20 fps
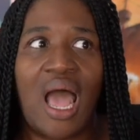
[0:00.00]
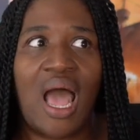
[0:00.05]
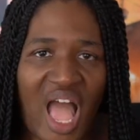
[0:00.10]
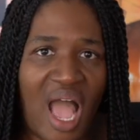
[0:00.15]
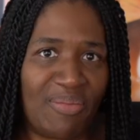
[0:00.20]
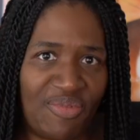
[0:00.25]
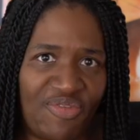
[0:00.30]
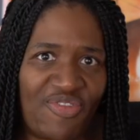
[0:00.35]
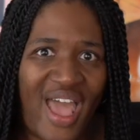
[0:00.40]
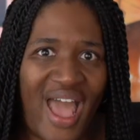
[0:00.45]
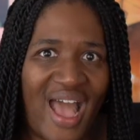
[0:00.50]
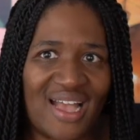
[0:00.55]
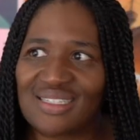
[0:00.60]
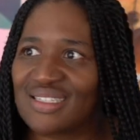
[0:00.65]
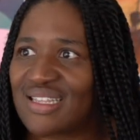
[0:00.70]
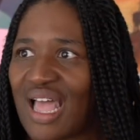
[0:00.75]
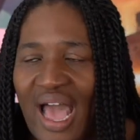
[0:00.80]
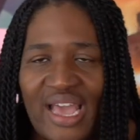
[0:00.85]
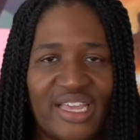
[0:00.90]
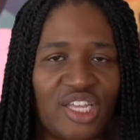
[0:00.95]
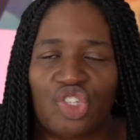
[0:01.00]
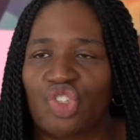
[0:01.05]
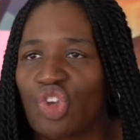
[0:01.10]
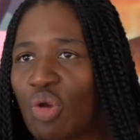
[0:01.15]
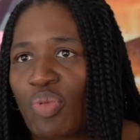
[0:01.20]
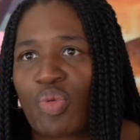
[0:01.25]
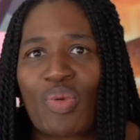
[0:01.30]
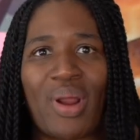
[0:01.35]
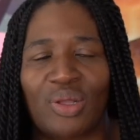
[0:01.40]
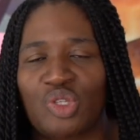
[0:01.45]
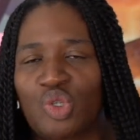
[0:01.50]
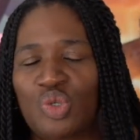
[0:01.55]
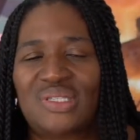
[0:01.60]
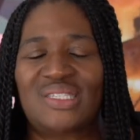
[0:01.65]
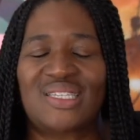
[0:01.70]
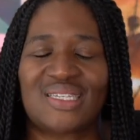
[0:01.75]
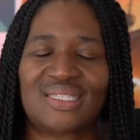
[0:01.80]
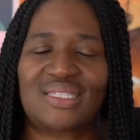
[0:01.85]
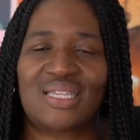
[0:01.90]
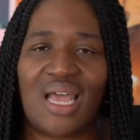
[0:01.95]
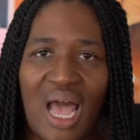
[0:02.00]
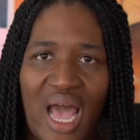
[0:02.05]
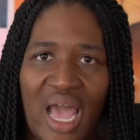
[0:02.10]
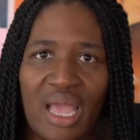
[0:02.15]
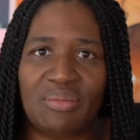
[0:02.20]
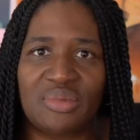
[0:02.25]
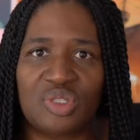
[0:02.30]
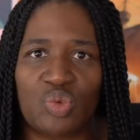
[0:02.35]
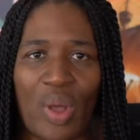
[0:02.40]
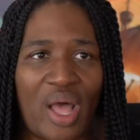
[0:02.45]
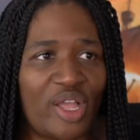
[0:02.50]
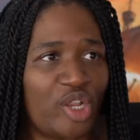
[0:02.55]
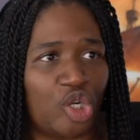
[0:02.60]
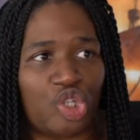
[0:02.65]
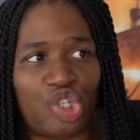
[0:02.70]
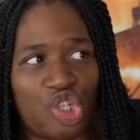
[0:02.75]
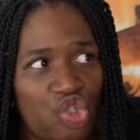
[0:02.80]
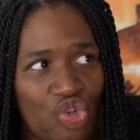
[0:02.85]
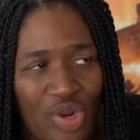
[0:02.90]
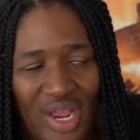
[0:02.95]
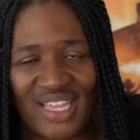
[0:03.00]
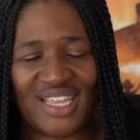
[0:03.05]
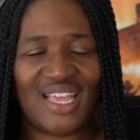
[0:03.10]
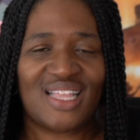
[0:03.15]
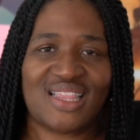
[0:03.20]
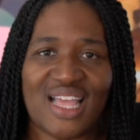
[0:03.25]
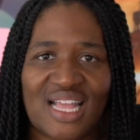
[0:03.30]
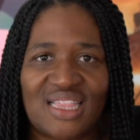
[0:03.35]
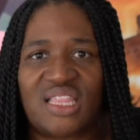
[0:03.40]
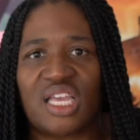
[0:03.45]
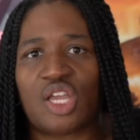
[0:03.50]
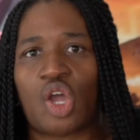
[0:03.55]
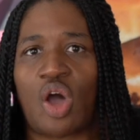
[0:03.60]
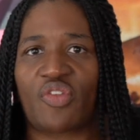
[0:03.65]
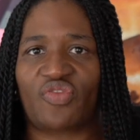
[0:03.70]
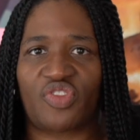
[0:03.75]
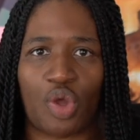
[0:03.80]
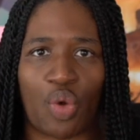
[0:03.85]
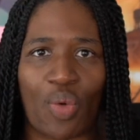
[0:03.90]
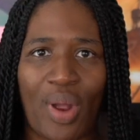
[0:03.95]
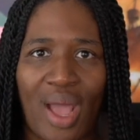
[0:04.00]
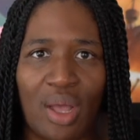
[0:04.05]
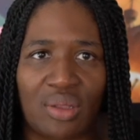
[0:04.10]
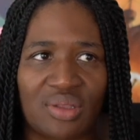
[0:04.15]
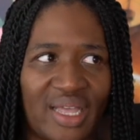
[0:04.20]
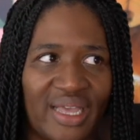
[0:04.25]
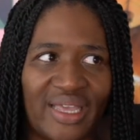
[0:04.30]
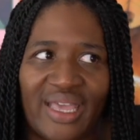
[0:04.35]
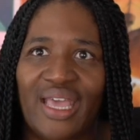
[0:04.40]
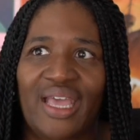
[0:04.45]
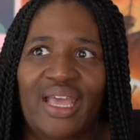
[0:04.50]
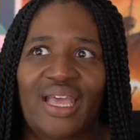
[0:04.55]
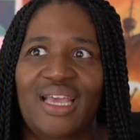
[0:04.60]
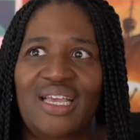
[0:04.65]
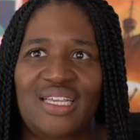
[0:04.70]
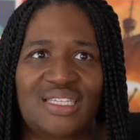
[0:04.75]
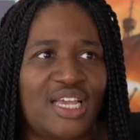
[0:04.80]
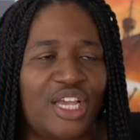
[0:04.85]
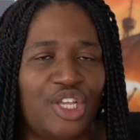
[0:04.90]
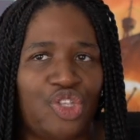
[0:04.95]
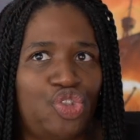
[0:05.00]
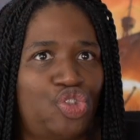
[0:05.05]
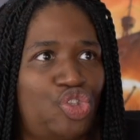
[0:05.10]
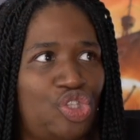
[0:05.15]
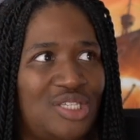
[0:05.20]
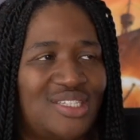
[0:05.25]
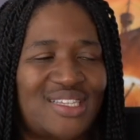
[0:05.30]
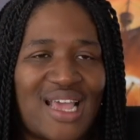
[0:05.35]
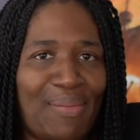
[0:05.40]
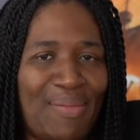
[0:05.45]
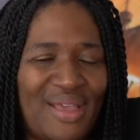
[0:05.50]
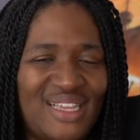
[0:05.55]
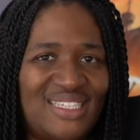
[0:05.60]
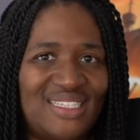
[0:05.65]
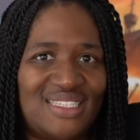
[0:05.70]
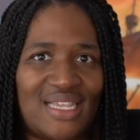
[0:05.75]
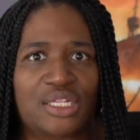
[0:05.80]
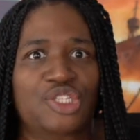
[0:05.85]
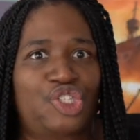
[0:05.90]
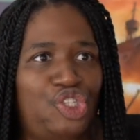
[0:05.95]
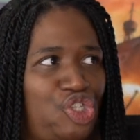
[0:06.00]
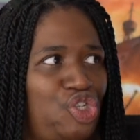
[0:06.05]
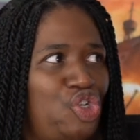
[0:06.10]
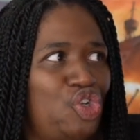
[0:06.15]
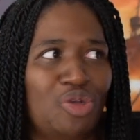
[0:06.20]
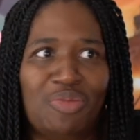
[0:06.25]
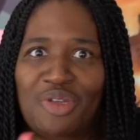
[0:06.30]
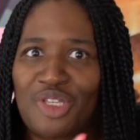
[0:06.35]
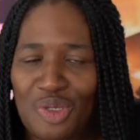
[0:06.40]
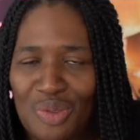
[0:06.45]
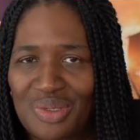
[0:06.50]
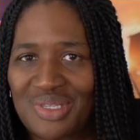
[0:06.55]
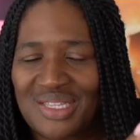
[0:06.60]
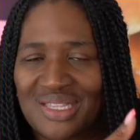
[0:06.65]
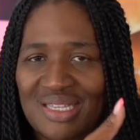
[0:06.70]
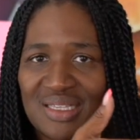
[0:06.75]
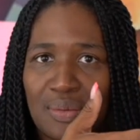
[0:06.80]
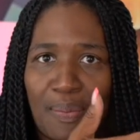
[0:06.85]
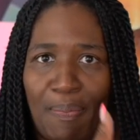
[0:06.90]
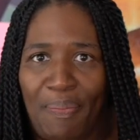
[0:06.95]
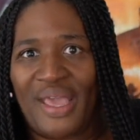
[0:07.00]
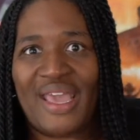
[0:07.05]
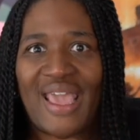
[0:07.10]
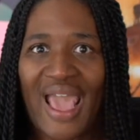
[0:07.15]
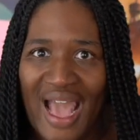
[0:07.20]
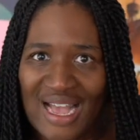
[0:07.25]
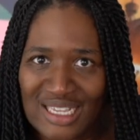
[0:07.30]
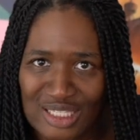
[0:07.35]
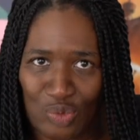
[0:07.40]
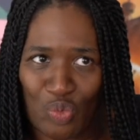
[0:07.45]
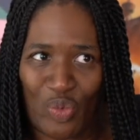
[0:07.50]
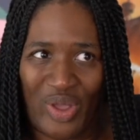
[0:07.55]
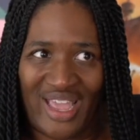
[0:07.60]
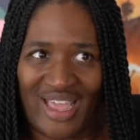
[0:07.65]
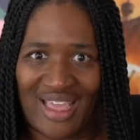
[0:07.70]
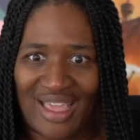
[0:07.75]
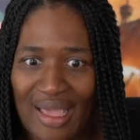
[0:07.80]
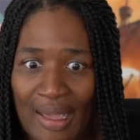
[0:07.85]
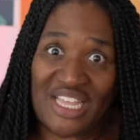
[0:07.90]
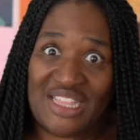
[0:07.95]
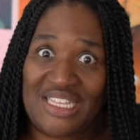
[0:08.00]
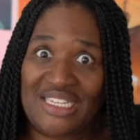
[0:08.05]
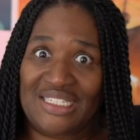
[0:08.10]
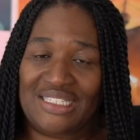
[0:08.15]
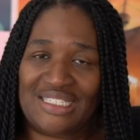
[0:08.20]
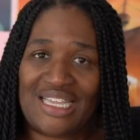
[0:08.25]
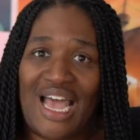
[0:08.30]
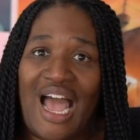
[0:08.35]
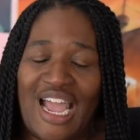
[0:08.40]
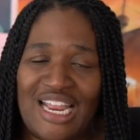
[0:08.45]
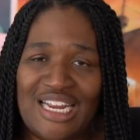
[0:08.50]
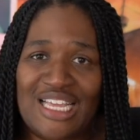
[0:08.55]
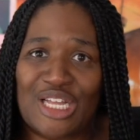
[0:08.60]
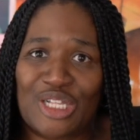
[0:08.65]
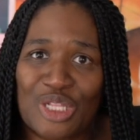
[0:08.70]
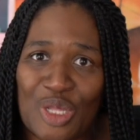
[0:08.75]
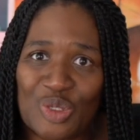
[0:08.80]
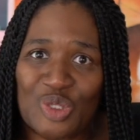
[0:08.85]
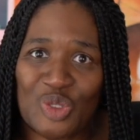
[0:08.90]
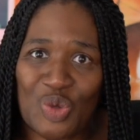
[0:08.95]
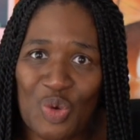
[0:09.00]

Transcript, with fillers: I'm fast. I could jump around you six times while you're just trying to get that thing off the ground. Like, he's like, does that make sense to you to be using this big ass wing in these tiny close